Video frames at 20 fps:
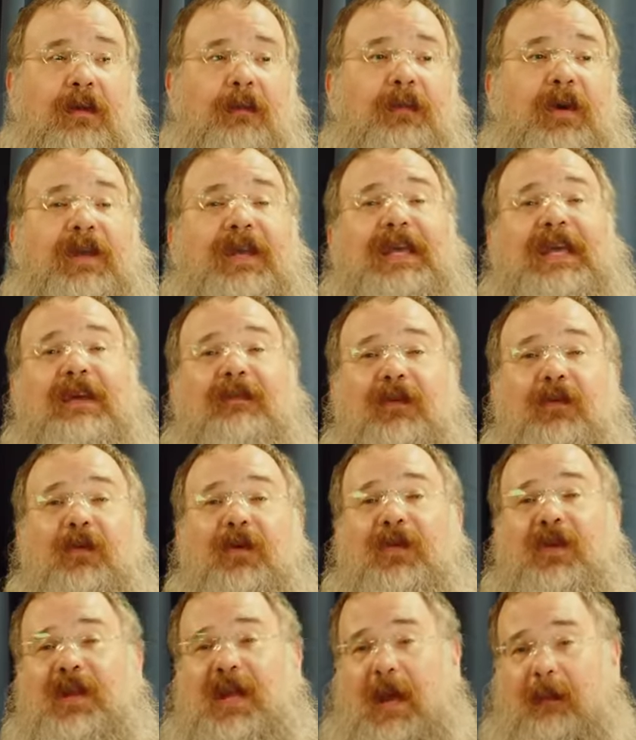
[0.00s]
But even
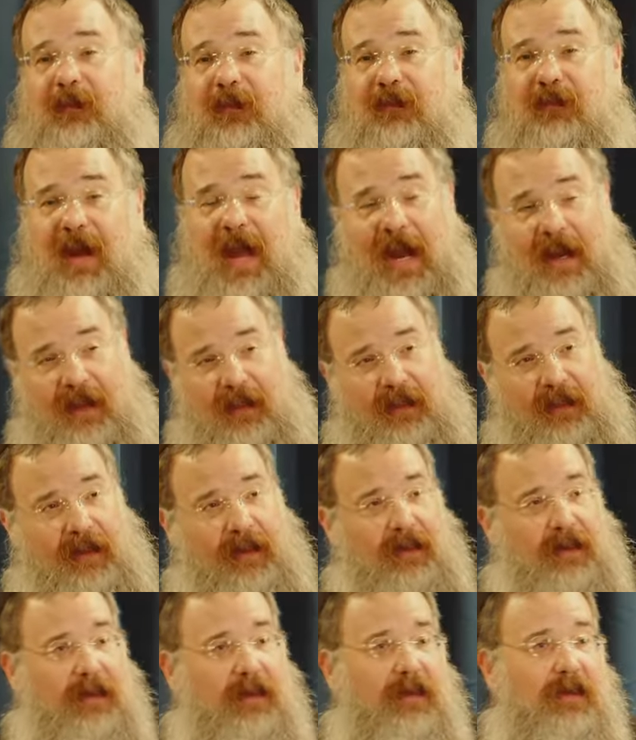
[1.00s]
within abstract
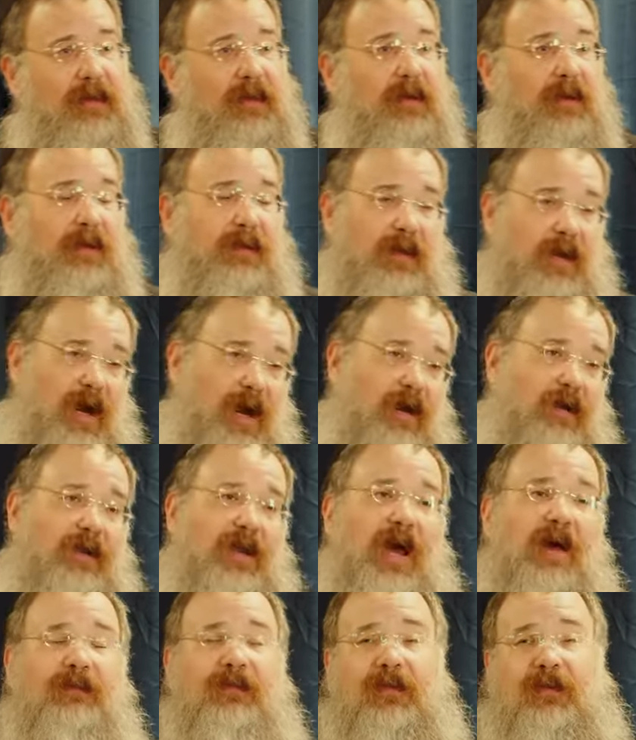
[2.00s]
thinking, there are
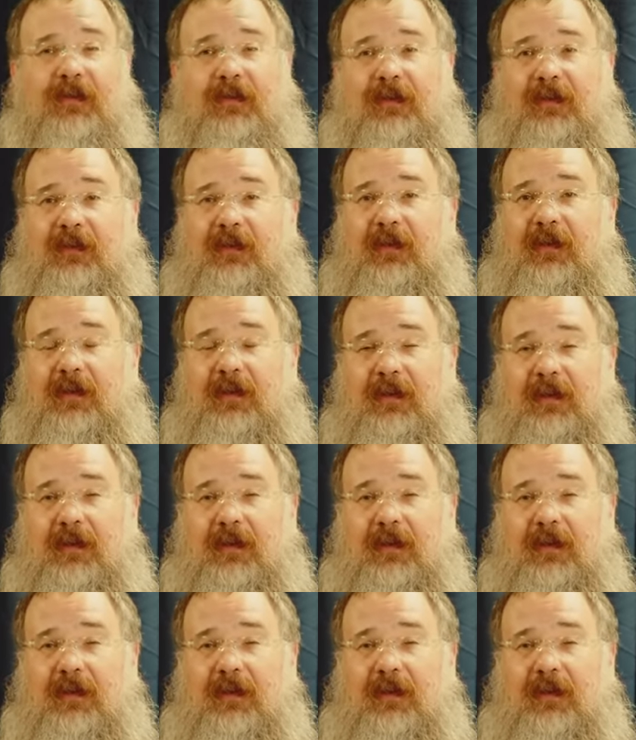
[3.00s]
levels.